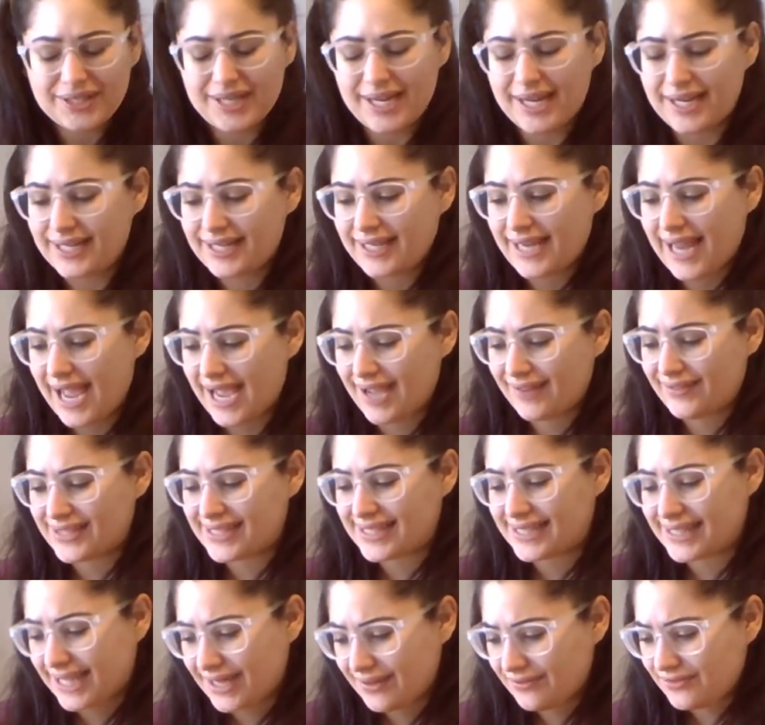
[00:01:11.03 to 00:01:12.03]
I didn't have
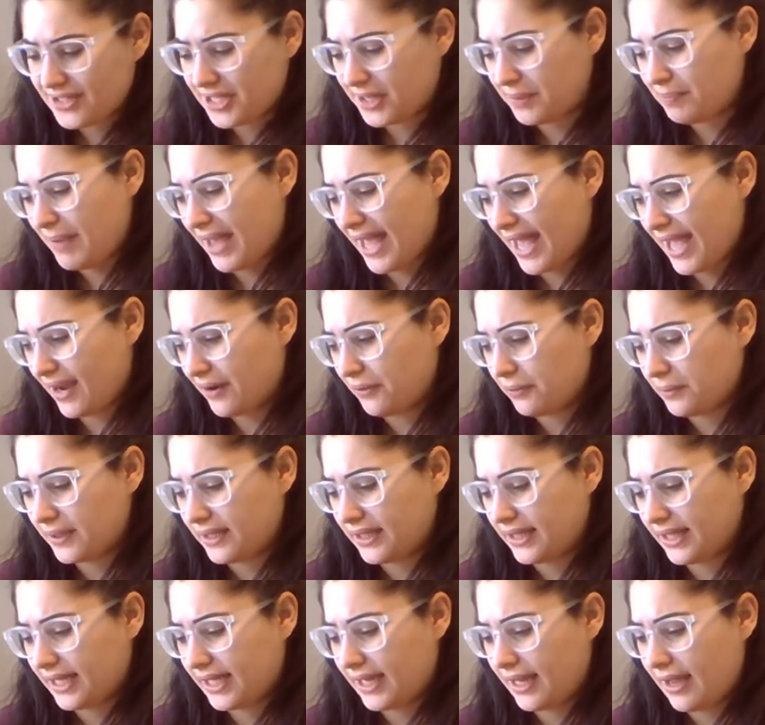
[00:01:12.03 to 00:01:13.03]
a safety bag
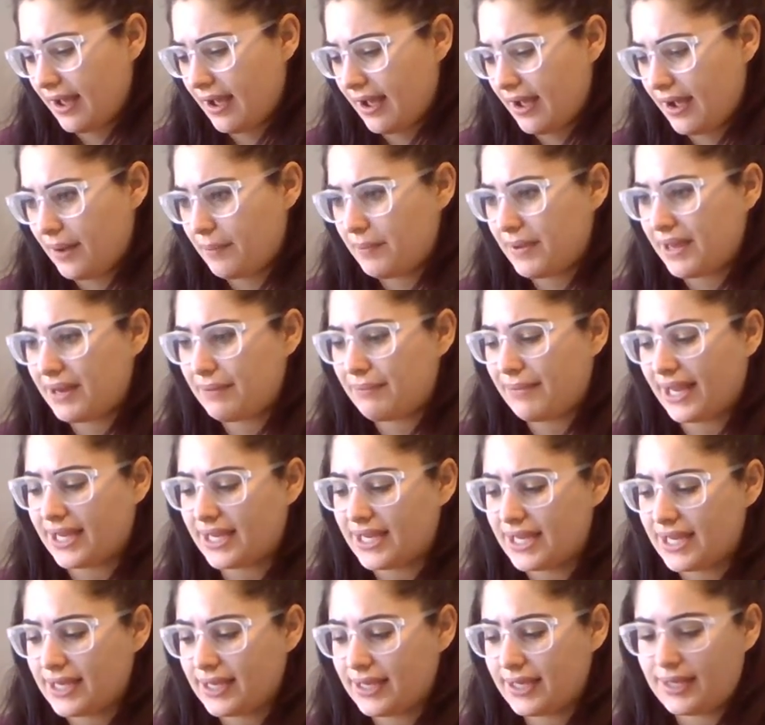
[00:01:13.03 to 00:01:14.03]
really in my
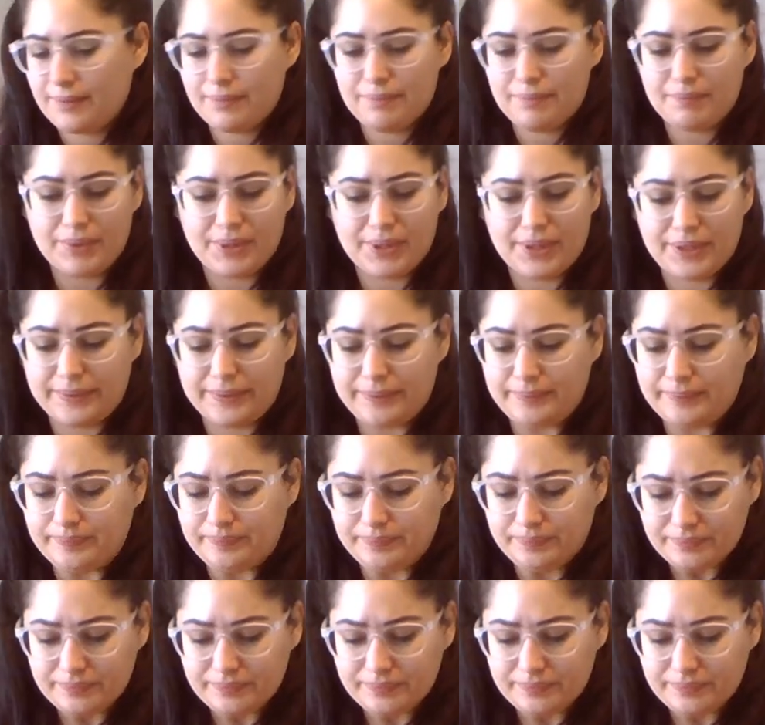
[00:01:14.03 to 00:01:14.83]
kit, but